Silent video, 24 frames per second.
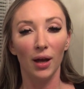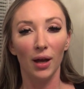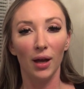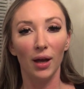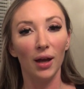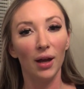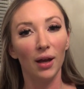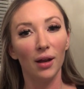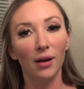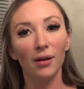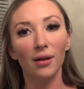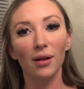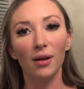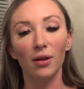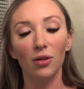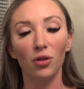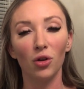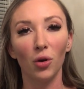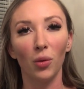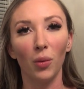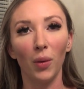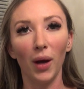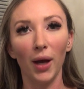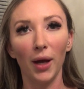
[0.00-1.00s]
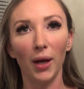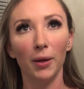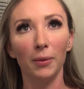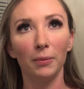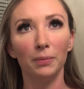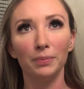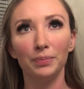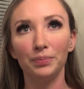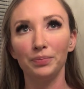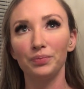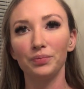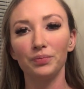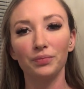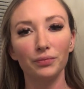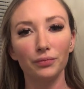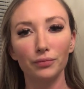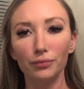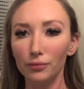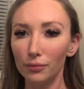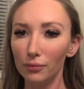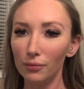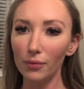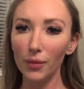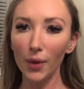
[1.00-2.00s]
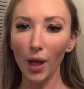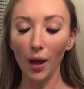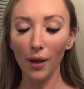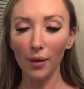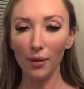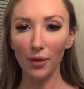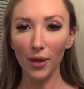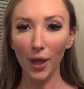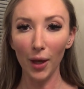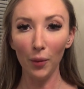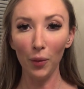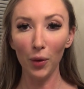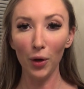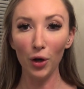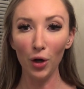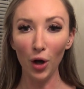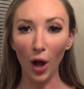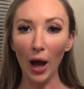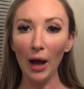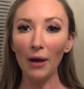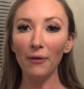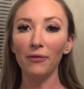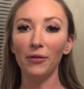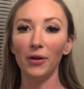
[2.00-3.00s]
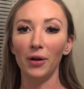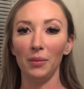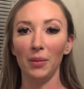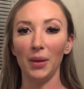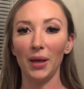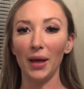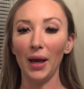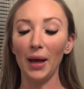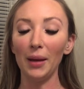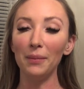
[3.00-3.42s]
And either way, they were not for me.